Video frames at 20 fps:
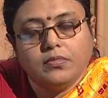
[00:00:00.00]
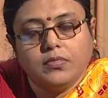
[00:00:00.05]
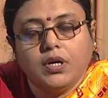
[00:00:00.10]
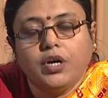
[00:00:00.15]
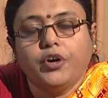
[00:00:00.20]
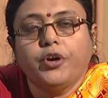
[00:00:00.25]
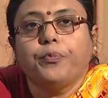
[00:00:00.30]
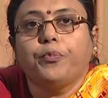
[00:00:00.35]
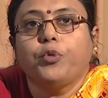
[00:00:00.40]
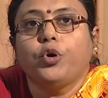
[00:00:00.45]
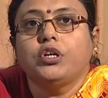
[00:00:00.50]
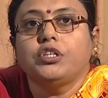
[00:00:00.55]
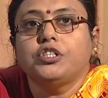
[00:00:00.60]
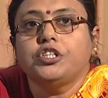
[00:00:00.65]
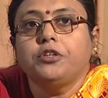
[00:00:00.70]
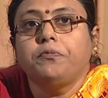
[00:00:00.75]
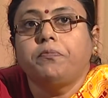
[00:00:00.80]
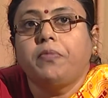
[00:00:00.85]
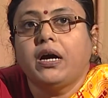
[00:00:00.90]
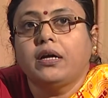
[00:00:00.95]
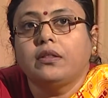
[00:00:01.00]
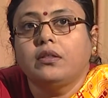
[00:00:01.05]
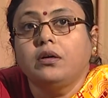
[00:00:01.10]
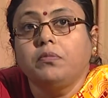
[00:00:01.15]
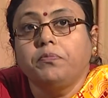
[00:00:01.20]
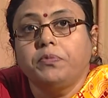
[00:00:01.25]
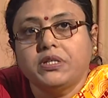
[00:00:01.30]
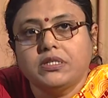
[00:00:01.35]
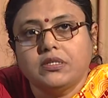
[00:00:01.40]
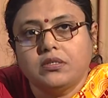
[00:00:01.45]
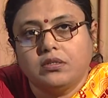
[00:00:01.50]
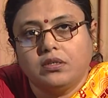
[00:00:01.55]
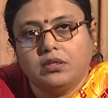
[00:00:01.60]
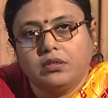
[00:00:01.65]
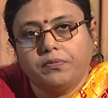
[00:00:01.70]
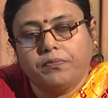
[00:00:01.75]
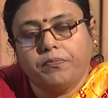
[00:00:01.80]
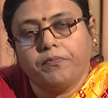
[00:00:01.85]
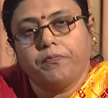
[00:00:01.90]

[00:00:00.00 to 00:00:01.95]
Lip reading: are appointed by the President.